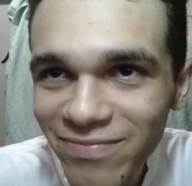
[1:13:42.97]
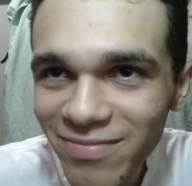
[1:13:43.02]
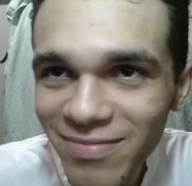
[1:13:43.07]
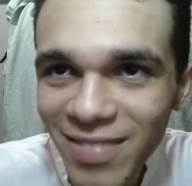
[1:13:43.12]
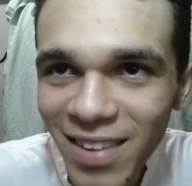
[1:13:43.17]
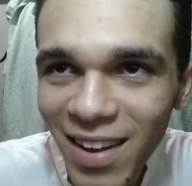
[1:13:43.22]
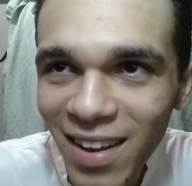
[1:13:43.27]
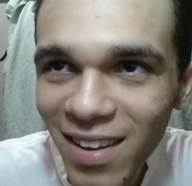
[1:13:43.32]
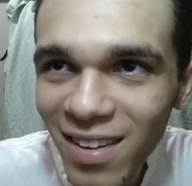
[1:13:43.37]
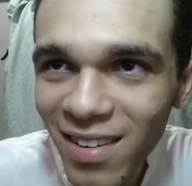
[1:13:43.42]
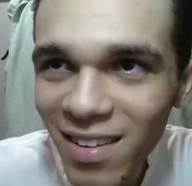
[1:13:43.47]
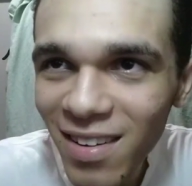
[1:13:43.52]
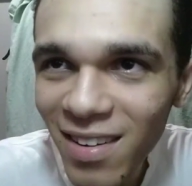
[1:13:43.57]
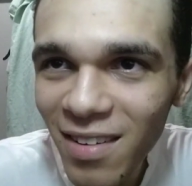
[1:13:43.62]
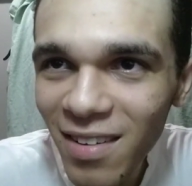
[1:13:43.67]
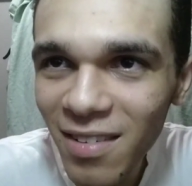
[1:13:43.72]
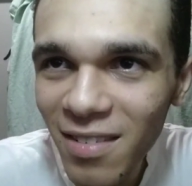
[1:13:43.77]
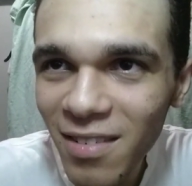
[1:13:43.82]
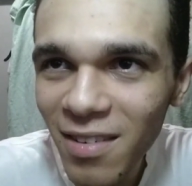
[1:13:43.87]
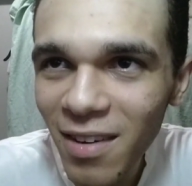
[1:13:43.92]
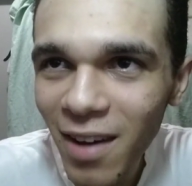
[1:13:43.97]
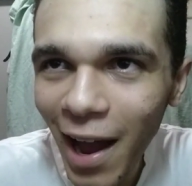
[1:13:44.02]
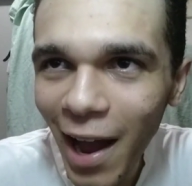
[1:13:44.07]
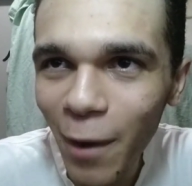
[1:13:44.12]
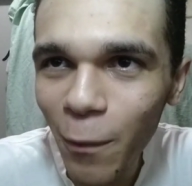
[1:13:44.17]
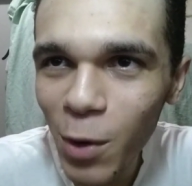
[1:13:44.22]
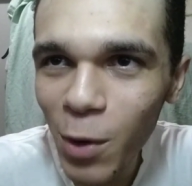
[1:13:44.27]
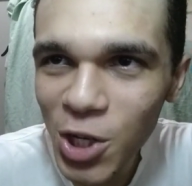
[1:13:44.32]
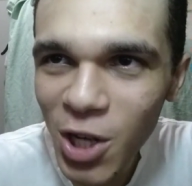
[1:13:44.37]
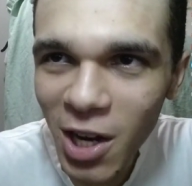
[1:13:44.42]
Nah.
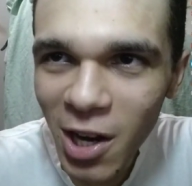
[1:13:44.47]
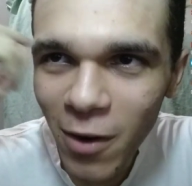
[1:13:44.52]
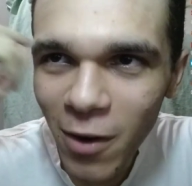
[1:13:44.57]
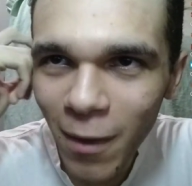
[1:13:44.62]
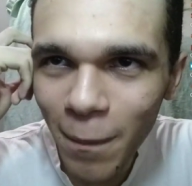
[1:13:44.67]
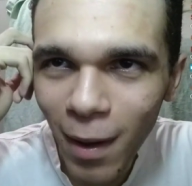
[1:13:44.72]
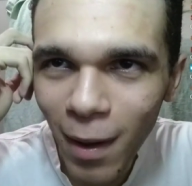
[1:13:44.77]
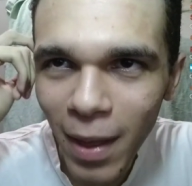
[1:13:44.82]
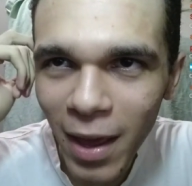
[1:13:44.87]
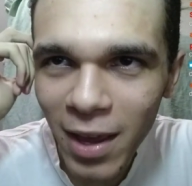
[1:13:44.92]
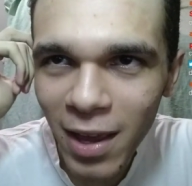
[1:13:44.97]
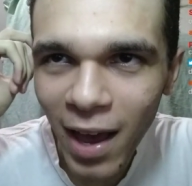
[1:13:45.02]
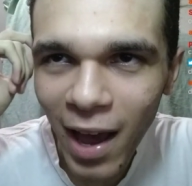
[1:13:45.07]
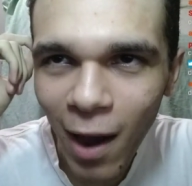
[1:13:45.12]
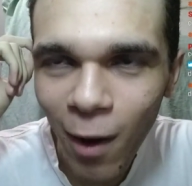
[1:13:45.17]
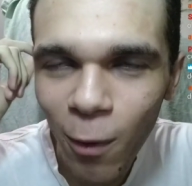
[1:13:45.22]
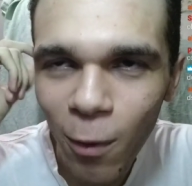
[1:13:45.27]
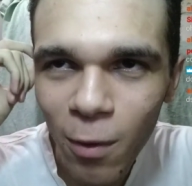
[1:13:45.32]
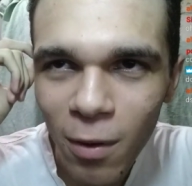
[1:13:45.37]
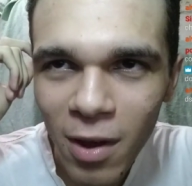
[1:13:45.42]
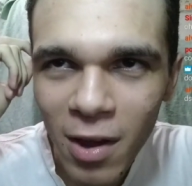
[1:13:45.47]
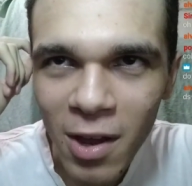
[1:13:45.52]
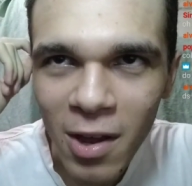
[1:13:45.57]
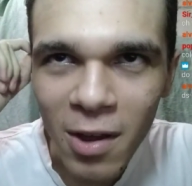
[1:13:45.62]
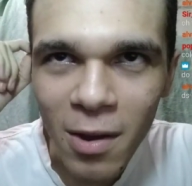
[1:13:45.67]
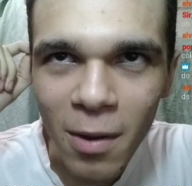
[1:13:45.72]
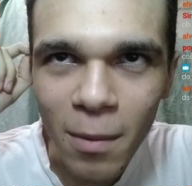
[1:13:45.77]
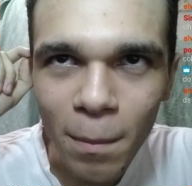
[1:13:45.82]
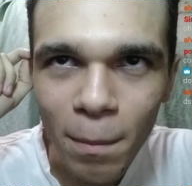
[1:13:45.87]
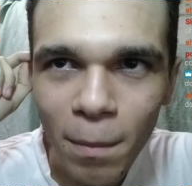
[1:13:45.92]
I wish I knew about like how
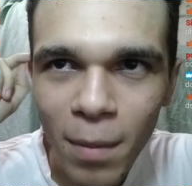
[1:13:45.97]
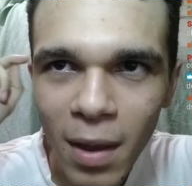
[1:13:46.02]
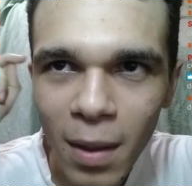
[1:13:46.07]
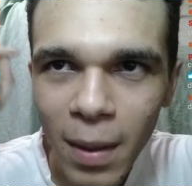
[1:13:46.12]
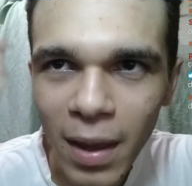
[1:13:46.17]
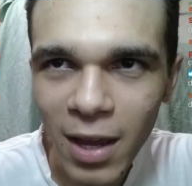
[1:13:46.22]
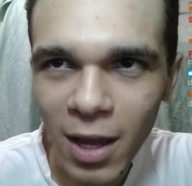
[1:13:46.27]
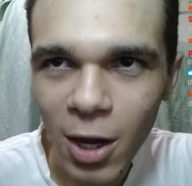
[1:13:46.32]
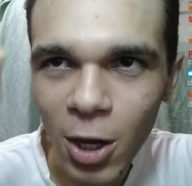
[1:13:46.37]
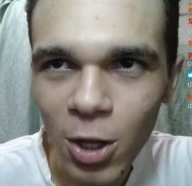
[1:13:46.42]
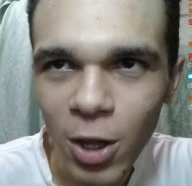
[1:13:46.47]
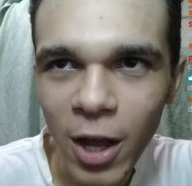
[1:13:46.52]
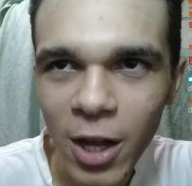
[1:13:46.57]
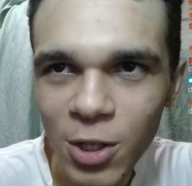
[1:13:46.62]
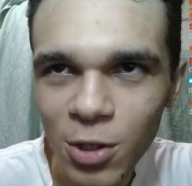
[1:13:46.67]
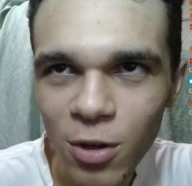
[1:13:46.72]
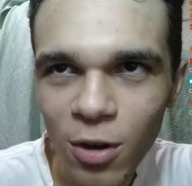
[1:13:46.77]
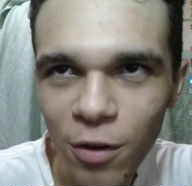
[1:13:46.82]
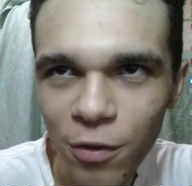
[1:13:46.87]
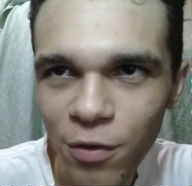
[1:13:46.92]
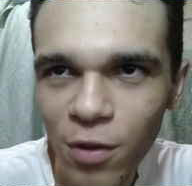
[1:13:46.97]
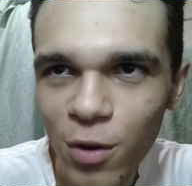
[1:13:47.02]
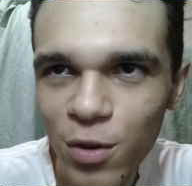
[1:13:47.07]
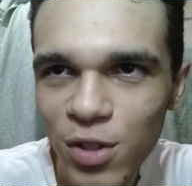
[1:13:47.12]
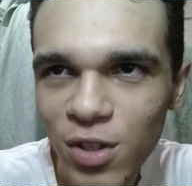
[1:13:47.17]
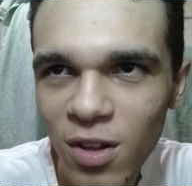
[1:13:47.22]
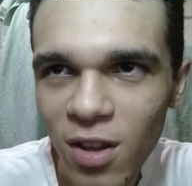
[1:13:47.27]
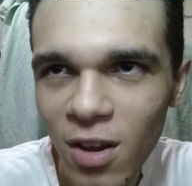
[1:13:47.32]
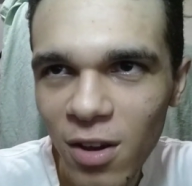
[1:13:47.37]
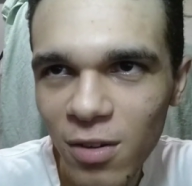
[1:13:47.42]
being like a collector of
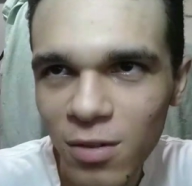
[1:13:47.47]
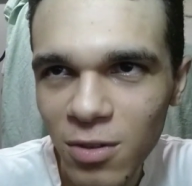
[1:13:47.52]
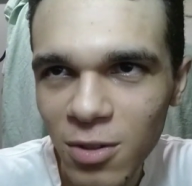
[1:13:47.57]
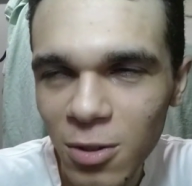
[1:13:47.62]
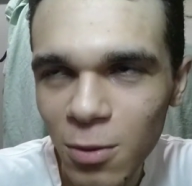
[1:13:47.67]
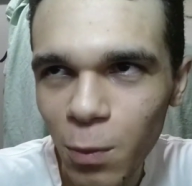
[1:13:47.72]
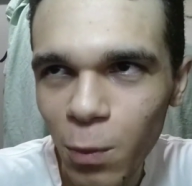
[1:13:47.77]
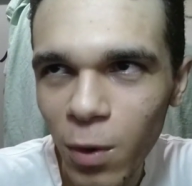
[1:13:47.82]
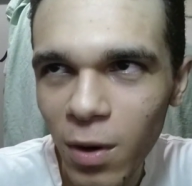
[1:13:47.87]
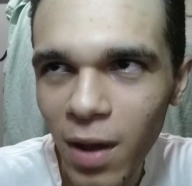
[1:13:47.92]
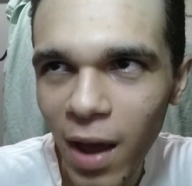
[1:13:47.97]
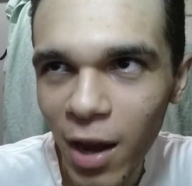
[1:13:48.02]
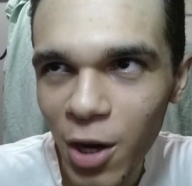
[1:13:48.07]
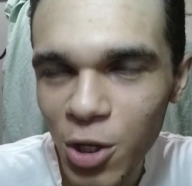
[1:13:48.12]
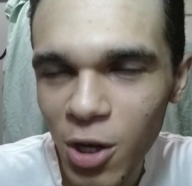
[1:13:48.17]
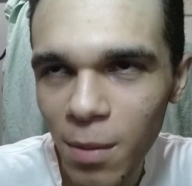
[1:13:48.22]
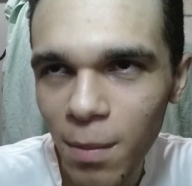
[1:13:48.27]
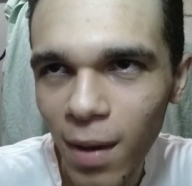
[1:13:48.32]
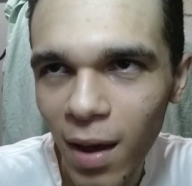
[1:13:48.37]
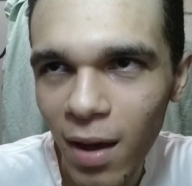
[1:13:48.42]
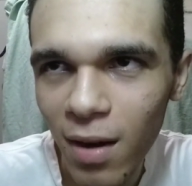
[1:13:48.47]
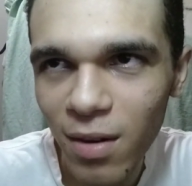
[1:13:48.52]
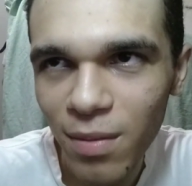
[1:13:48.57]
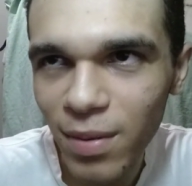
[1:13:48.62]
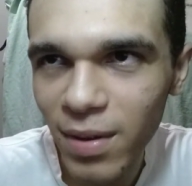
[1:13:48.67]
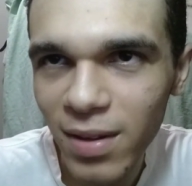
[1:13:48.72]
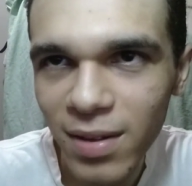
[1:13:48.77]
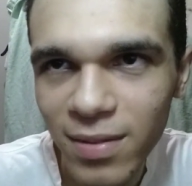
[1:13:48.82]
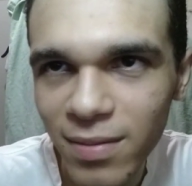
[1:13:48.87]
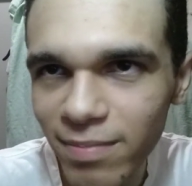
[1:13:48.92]
those things would actually matter,
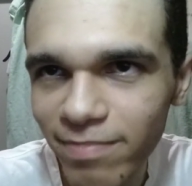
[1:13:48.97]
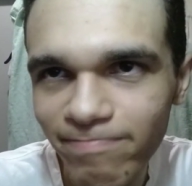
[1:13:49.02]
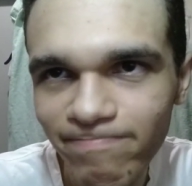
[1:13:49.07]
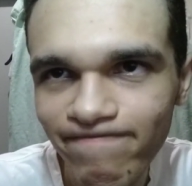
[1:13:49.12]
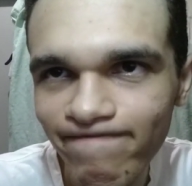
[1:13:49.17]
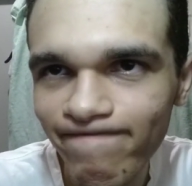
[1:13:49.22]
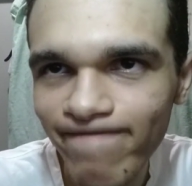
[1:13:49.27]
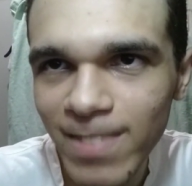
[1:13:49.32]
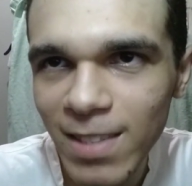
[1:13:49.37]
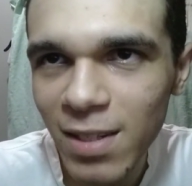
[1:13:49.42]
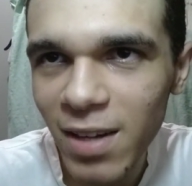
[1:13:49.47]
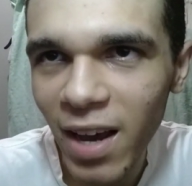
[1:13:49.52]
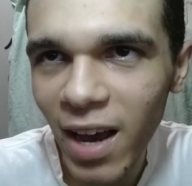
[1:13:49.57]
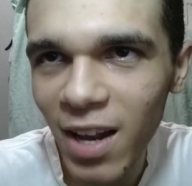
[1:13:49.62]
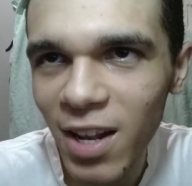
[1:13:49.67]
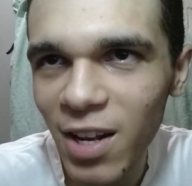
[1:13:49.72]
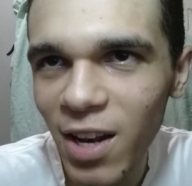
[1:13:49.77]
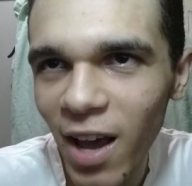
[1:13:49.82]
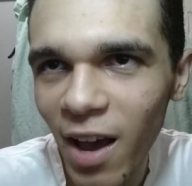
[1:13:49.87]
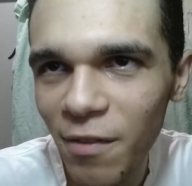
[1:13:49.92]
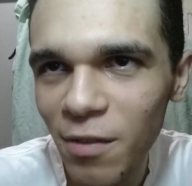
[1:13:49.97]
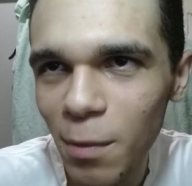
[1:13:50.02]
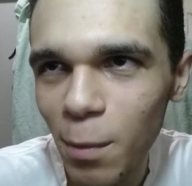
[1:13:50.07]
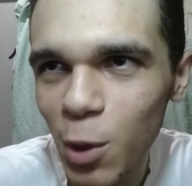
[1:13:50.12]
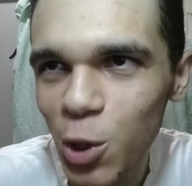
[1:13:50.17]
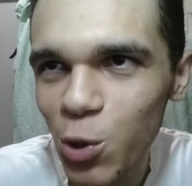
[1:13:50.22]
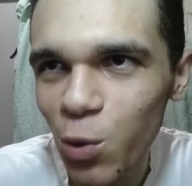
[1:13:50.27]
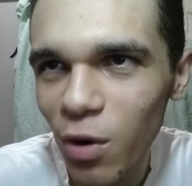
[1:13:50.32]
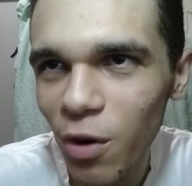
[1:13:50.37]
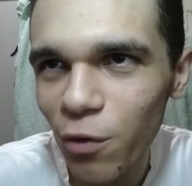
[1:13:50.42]
but I didn't have the
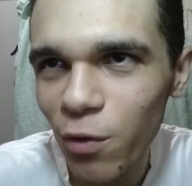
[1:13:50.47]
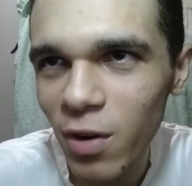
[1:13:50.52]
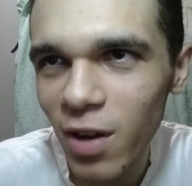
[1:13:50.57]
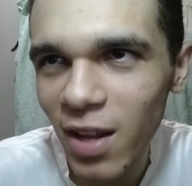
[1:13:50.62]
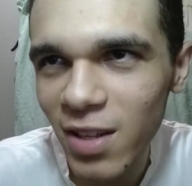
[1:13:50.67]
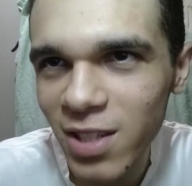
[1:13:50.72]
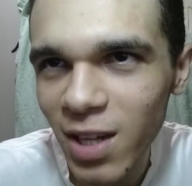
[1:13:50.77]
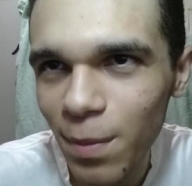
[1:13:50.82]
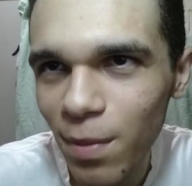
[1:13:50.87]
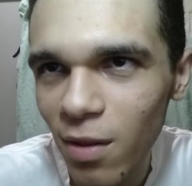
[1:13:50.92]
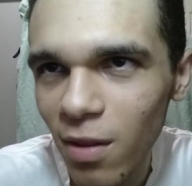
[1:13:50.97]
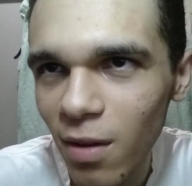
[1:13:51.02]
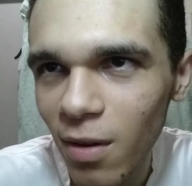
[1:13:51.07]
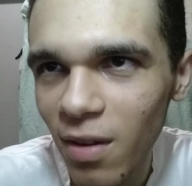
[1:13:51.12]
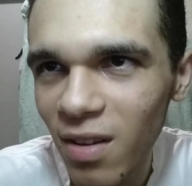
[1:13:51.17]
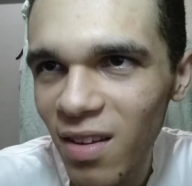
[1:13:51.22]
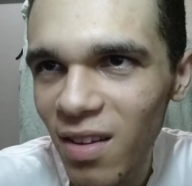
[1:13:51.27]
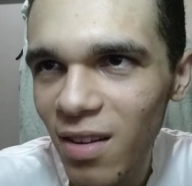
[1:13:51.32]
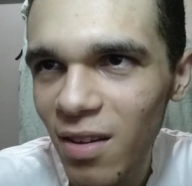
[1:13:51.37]
maturity for that type of thing.